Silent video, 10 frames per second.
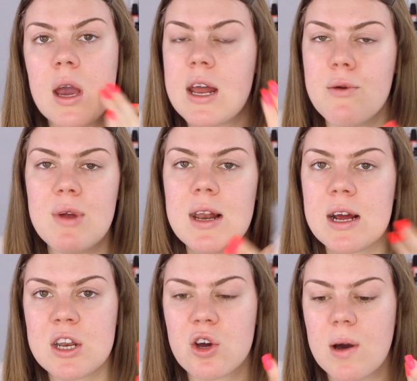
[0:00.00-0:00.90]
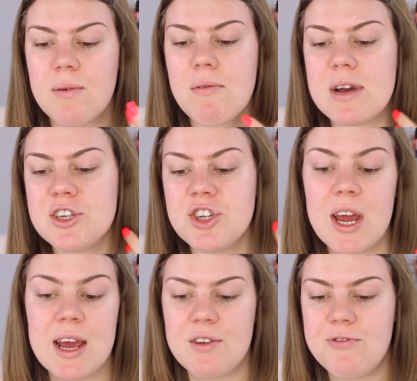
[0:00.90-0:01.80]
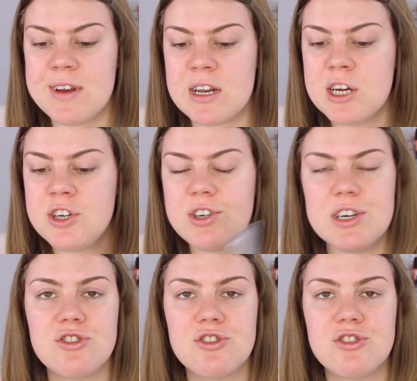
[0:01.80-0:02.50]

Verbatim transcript: and I really like the coverage and the finish.